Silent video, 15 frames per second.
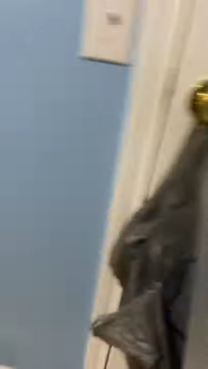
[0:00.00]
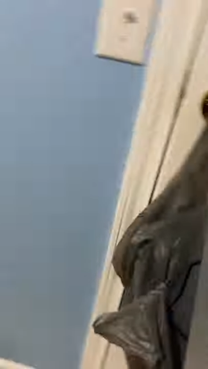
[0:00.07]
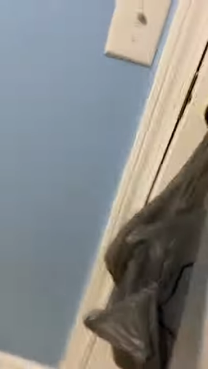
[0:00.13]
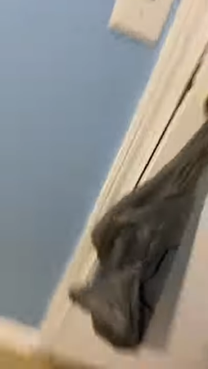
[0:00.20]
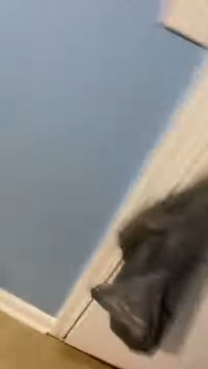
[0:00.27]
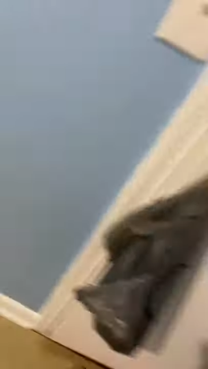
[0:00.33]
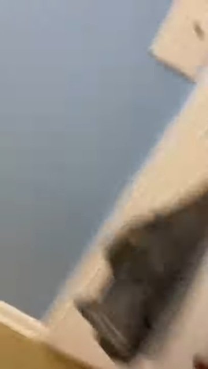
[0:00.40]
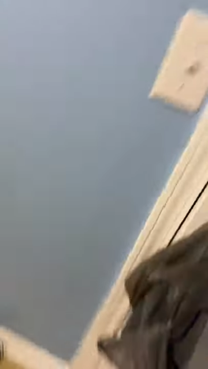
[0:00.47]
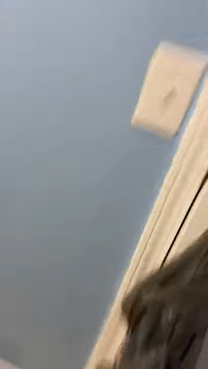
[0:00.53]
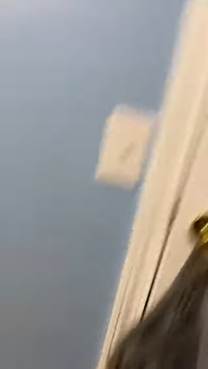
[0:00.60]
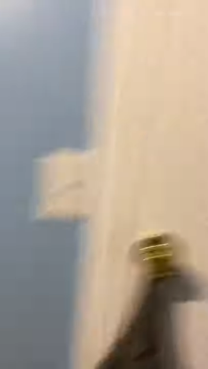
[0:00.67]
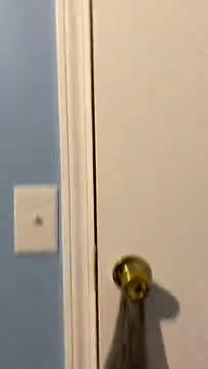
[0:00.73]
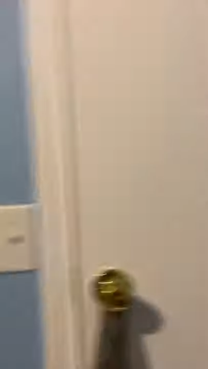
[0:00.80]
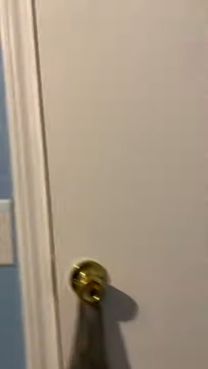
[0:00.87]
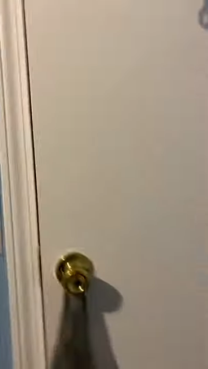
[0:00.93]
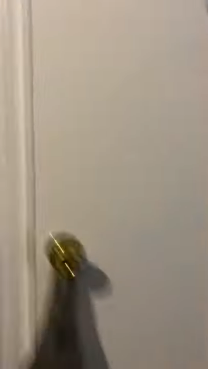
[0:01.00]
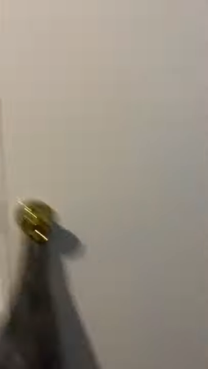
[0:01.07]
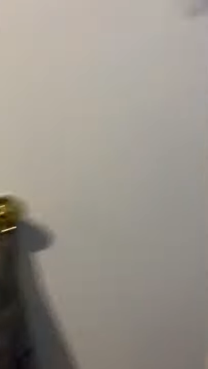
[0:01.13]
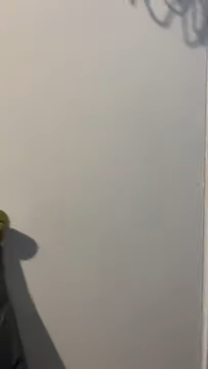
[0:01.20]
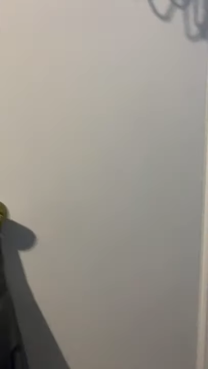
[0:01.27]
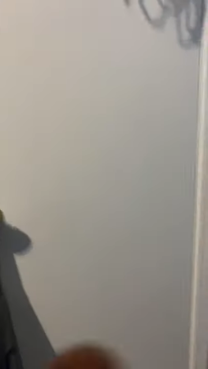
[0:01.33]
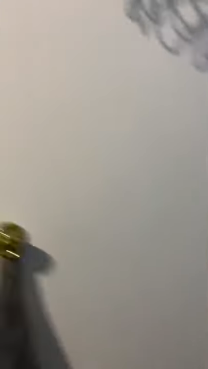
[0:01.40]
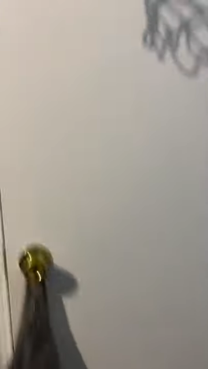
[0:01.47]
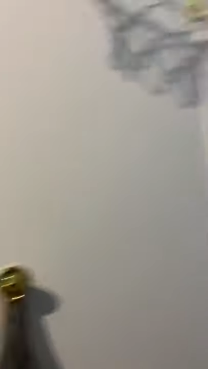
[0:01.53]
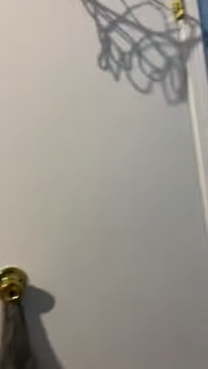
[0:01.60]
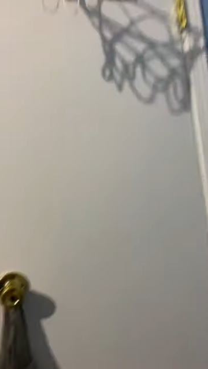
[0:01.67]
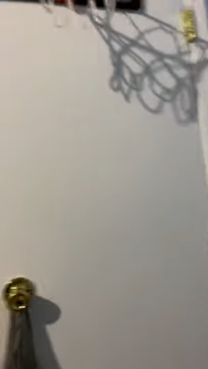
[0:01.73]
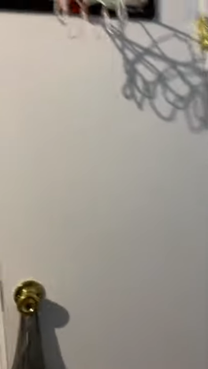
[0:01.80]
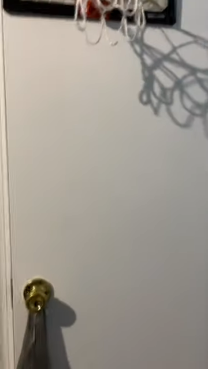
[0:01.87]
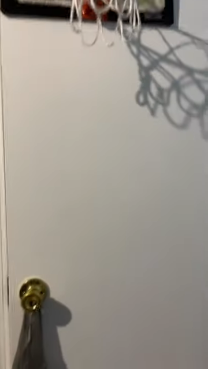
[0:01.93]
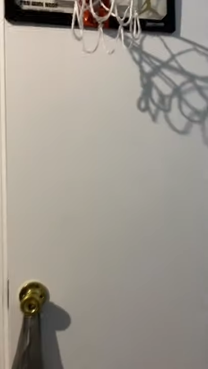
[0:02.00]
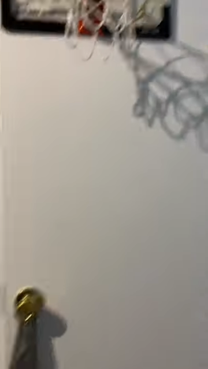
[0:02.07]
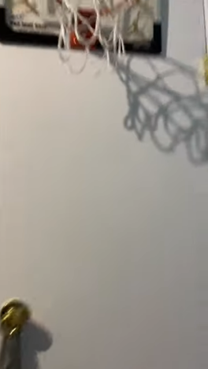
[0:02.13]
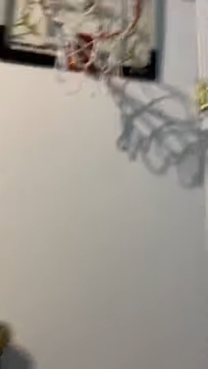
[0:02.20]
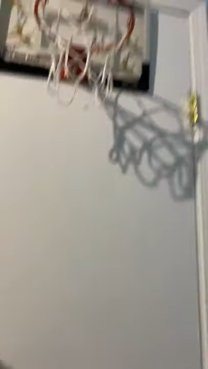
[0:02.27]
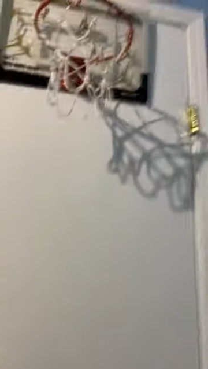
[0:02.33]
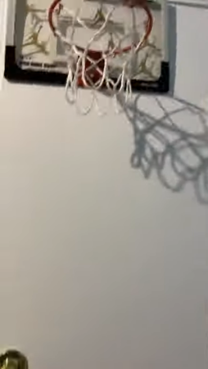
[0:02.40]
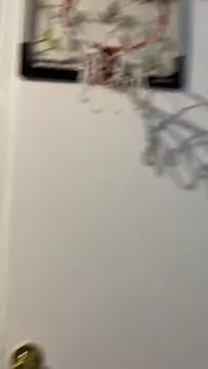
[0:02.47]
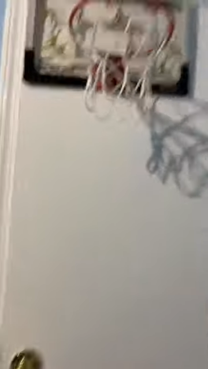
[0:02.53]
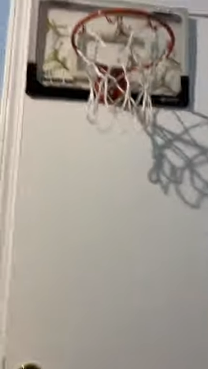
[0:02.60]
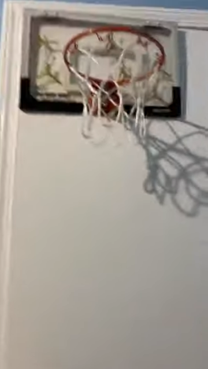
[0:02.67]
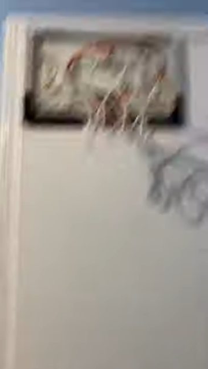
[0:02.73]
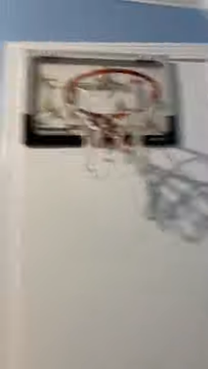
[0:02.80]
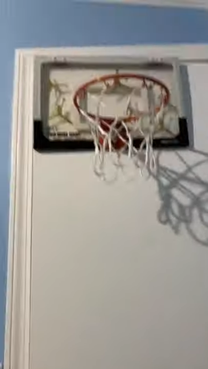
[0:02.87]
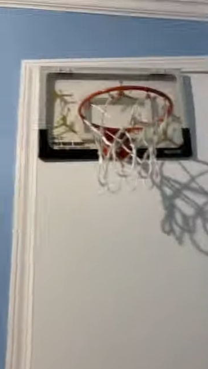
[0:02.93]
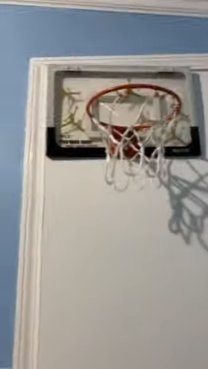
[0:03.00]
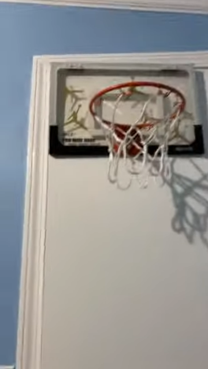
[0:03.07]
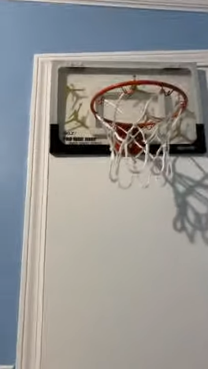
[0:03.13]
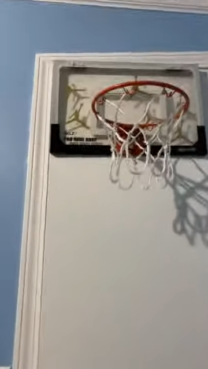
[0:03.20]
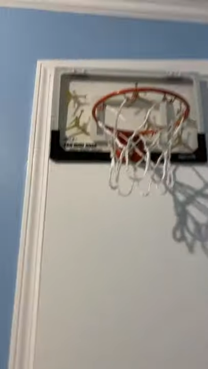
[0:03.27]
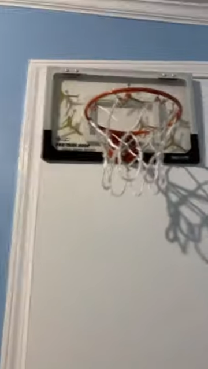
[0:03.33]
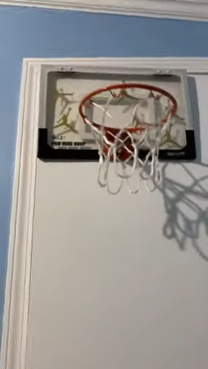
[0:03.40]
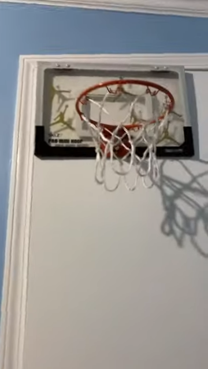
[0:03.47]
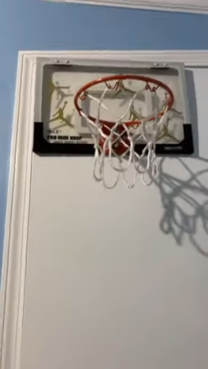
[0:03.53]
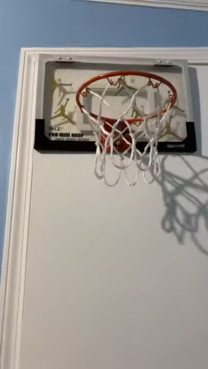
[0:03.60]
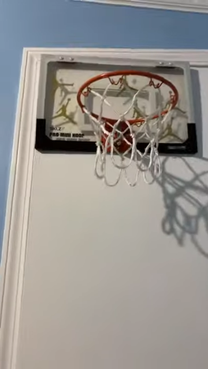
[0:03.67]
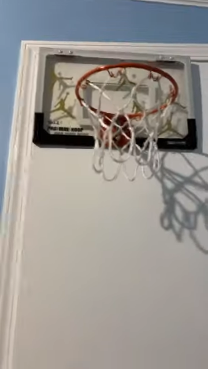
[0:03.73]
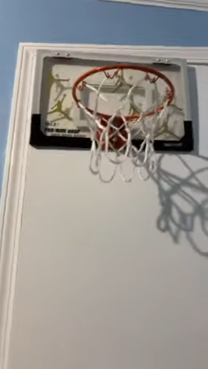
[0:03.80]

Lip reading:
(no speaker visible)